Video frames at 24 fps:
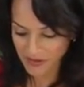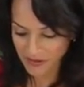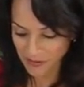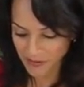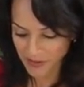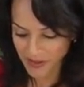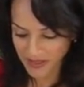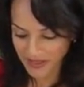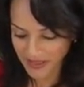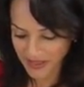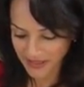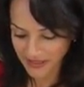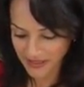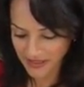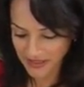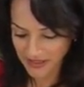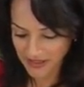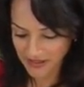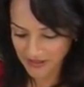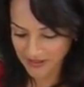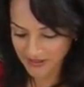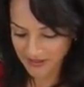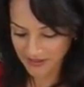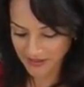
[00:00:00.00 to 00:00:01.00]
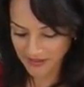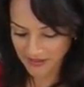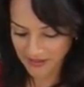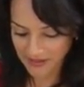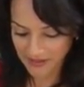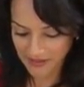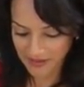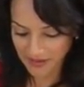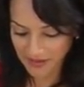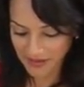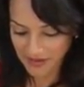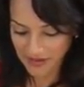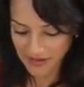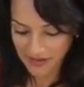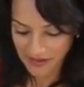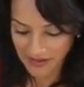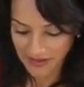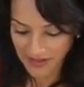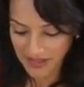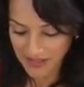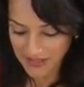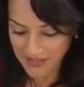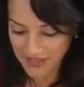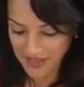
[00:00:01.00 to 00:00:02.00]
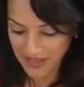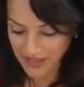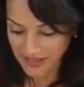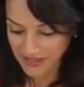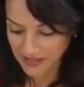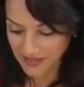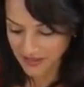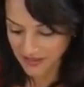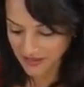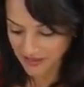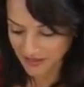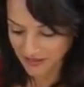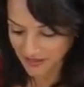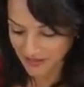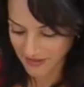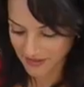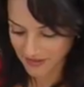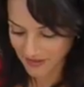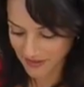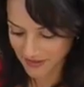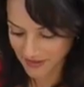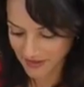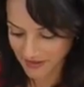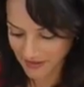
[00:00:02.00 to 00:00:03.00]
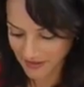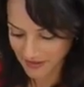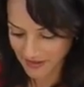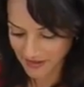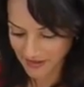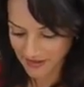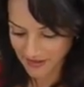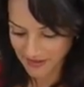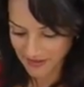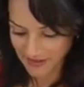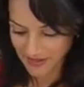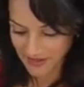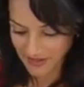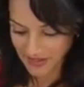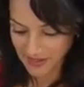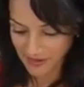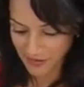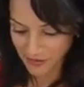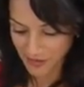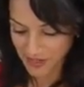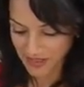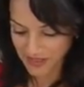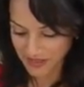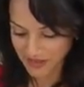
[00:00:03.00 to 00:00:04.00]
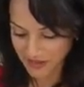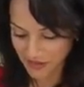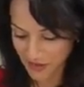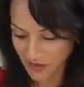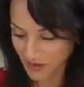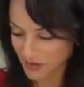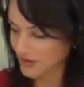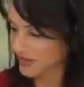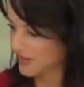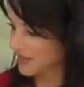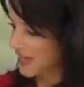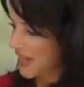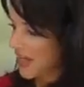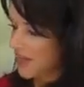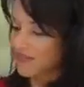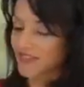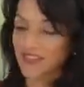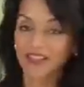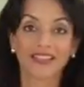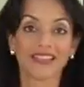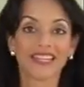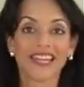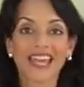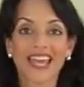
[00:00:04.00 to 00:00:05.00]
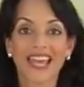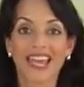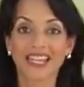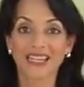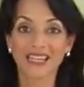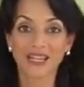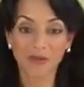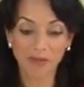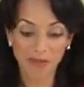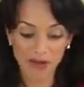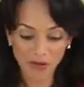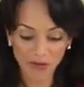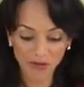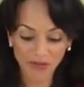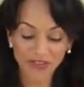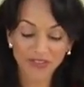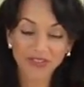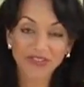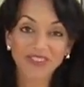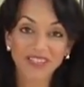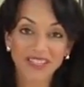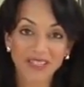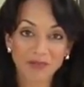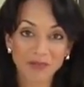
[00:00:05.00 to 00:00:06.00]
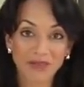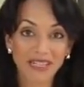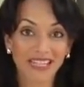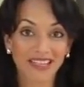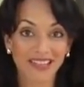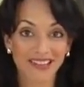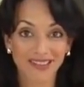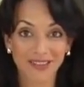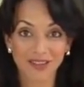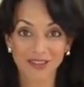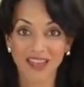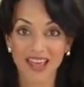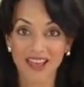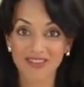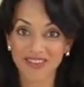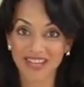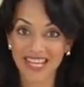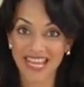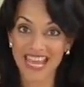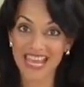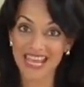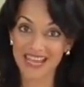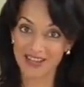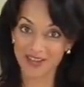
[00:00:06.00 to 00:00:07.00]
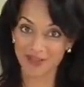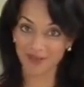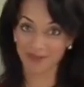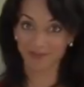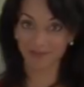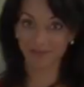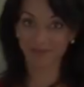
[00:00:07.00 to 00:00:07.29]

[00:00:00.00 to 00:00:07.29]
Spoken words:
a little bit like this, and then it's ready to go into the oven. And in about 15 minutes, you'll have a cake.